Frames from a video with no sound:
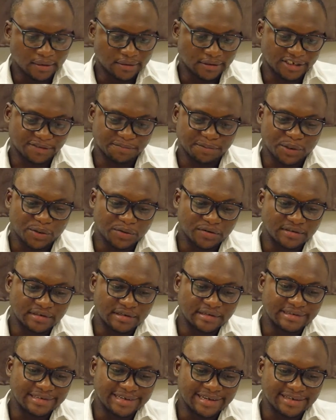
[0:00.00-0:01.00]
Just because
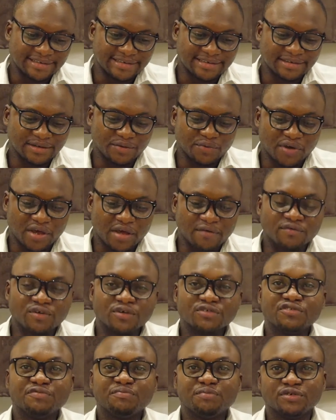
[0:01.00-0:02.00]
in DRC we have a
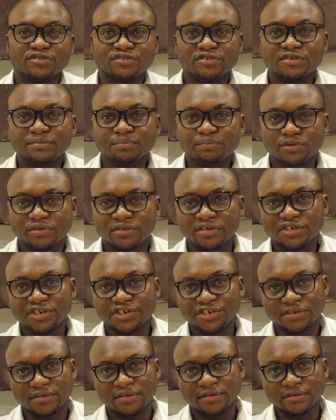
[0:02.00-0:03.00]
lot of
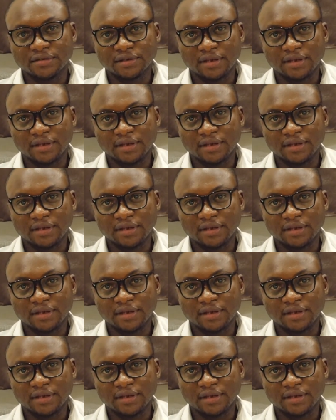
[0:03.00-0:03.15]
potential